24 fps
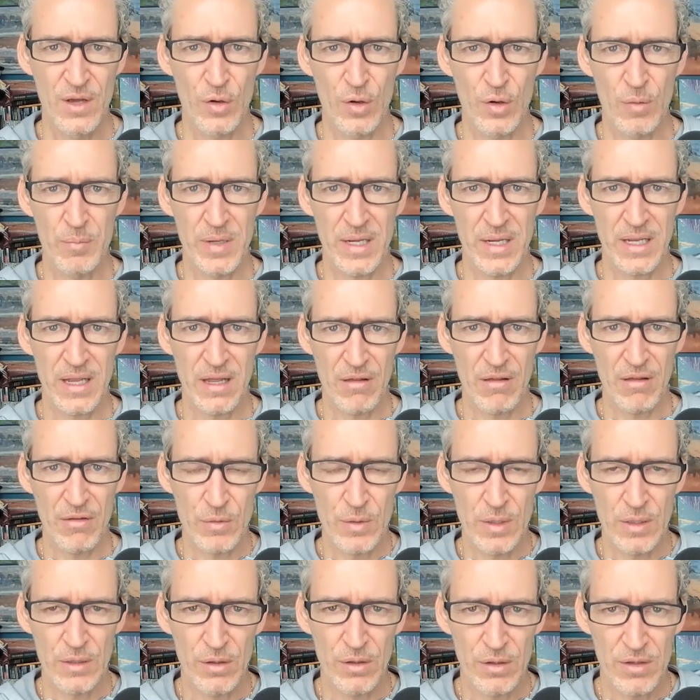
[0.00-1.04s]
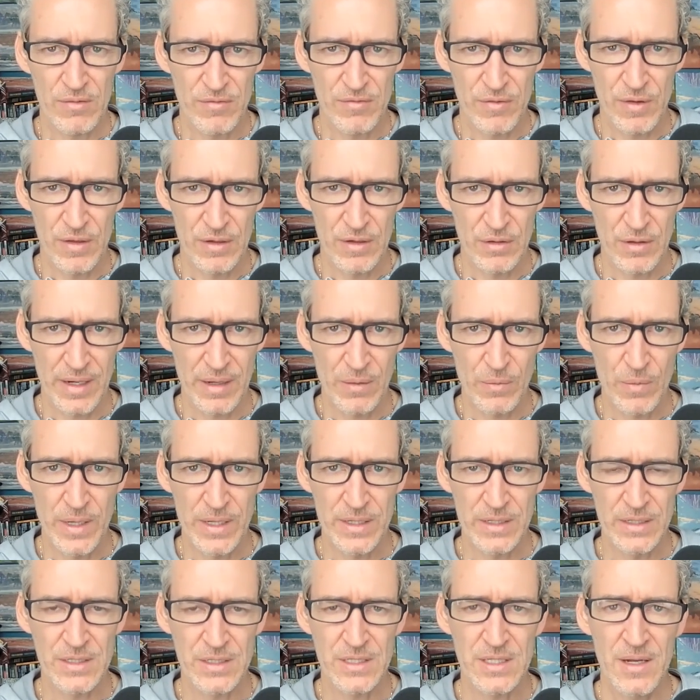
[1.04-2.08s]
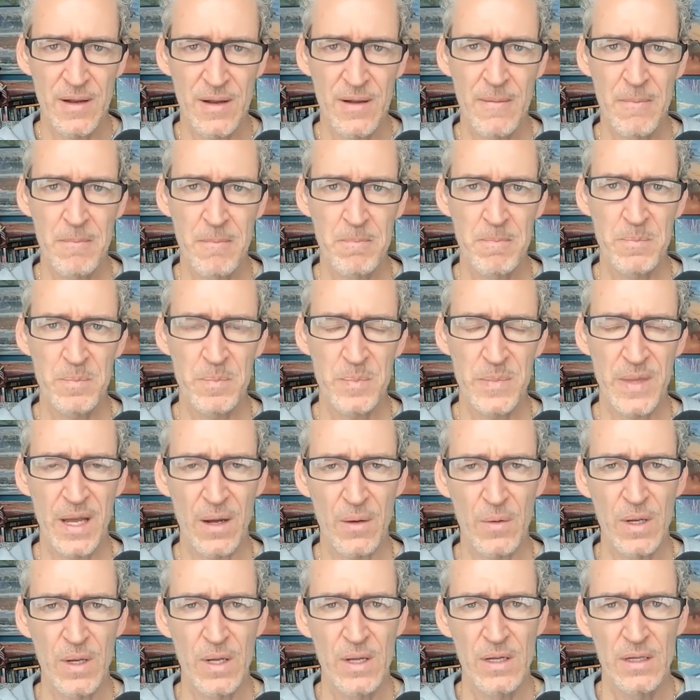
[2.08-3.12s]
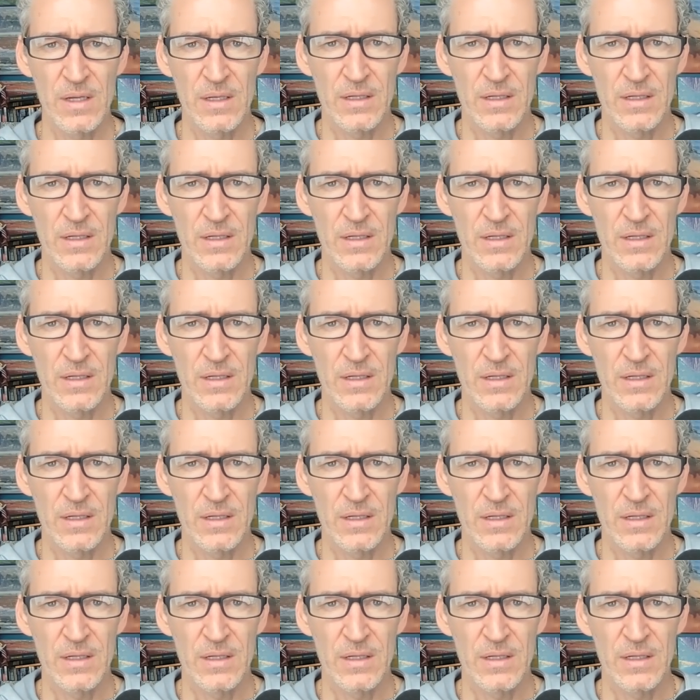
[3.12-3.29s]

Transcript: who are picking through it looking for the great winners. Now,